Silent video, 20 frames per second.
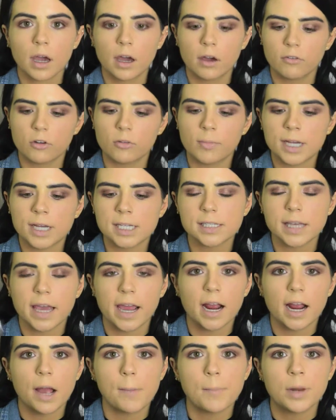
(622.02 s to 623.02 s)
For
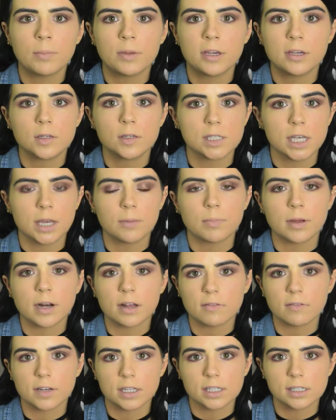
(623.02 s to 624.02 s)
mascara, I'm going to be using
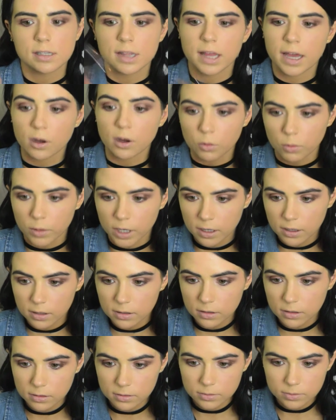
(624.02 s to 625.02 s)
Benefit's They're Real.